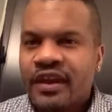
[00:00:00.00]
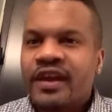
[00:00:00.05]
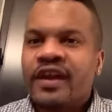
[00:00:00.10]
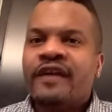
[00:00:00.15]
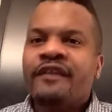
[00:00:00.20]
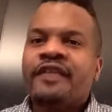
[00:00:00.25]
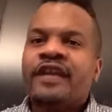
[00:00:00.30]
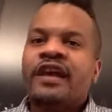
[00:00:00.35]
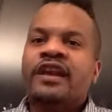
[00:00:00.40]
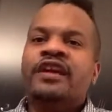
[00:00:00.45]

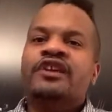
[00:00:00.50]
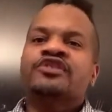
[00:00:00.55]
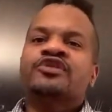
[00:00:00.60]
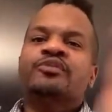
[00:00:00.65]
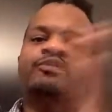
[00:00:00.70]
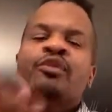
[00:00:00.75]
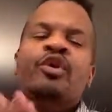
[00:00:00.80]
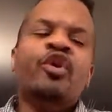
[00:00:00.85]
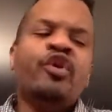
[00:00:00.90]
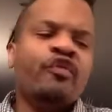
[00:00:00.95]
Now let's
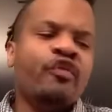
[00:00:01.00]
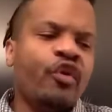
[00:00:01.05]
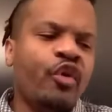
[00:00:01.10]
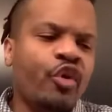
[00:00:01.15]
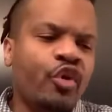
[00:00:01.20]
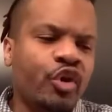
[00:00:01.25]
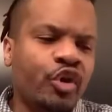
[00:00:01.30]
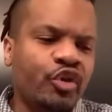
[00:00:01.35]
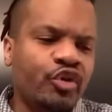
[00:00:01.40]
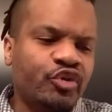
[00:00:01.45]
move
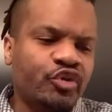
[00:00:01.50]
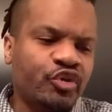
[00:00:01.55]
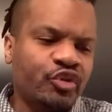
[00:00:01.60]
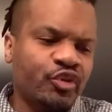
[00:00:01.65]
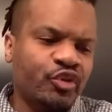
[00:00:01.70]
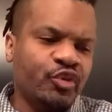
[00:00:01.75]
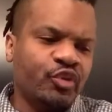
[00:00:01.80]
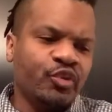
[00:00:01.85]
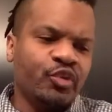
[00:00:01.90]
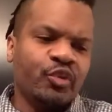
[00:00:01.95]
on
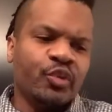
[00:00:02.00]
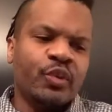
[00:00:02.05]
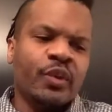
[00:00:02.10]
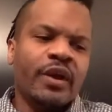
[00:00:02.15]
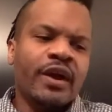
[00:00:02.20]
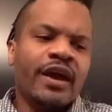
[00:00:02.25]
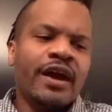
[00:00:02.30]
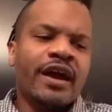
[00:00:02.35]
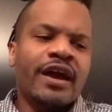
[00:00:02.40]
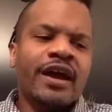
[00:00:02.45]
to
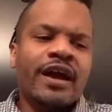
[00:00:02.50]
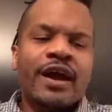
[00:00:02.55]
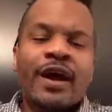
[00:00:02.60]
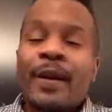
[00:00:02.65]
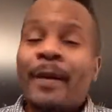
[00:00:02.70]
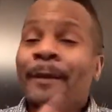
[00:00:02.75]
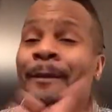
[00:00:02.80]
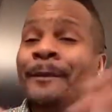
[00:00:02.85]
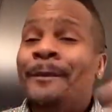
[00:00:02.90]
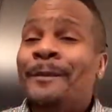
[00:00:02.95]

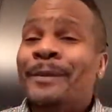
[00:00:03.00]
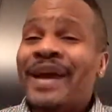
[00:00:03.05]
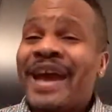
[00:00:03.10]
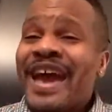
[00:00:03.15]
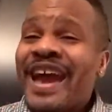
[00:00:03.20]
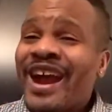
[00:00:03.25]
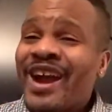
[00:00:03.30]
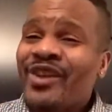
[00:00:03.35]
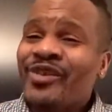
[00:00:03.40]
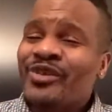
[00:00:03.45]

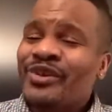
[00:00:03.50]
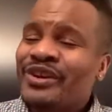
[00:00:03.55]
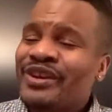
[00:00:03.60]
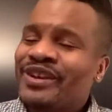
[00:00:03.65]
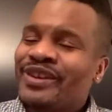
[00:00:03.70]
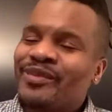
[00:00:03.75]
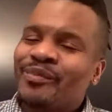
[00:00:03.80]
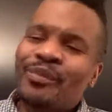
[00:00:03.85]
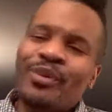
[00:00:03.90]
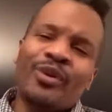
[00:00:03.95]
Barry,
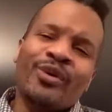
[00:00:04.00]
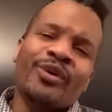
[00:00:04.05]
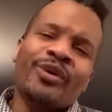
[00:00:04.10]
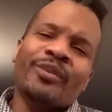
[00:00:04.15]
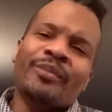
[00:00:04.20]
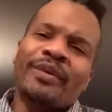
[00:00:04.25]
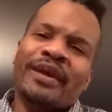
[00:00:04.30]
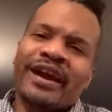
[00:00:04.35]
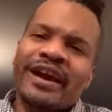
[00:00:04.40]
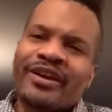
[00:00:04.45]
poor
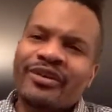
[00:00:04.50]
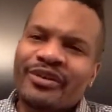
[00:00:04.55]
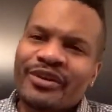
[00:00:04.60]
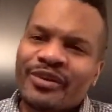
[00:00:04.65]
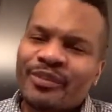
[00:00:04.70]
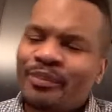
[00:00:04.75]
Barry.